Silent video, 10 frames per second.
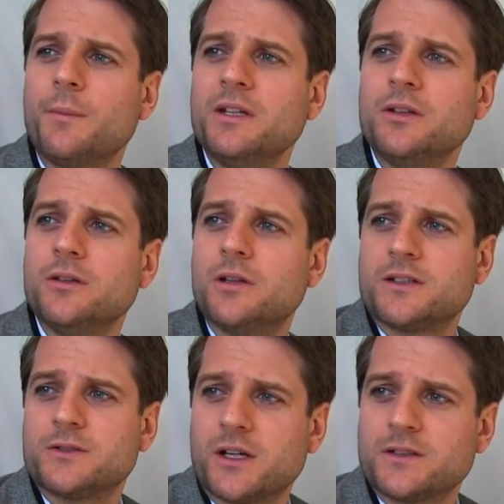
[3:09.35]
I mean,
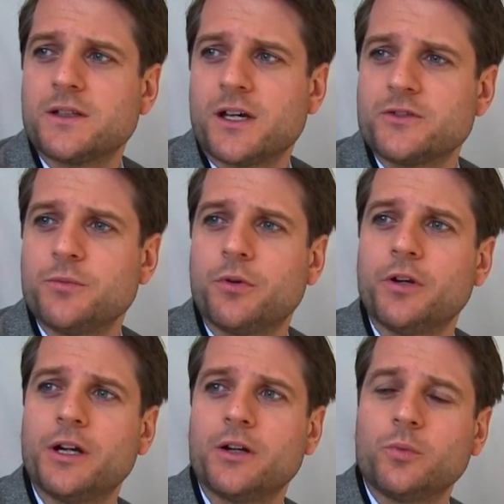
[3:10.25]
as, as, as you
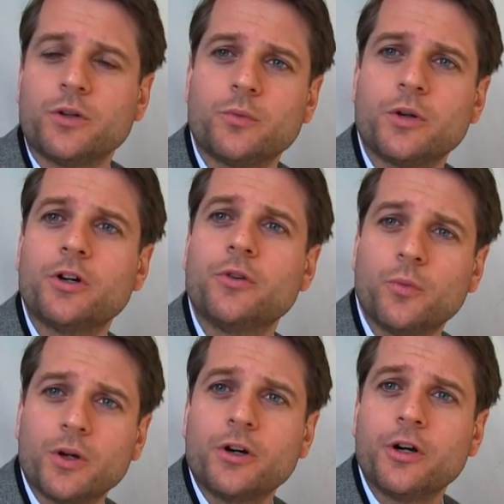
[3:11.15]
pointed out, we're, we're,
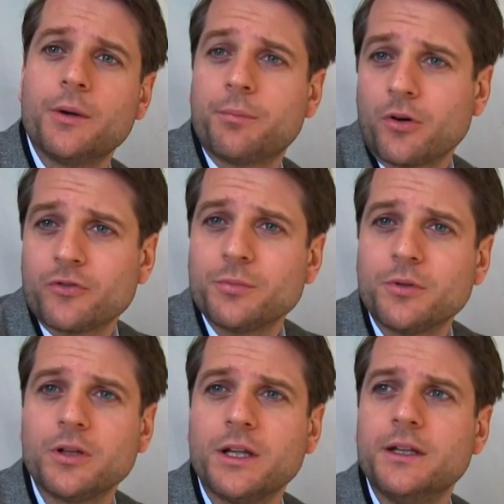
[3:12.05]
we're uh,
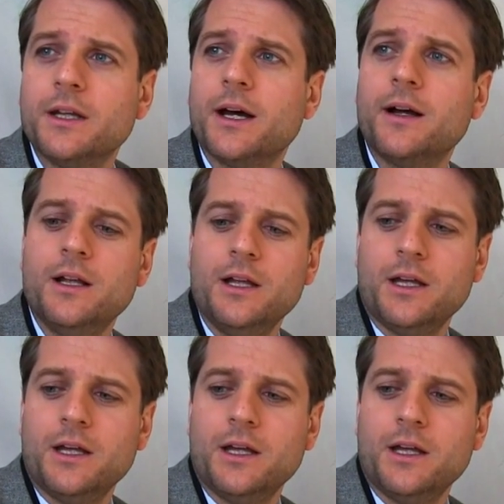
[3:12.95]
profitable, and, uh,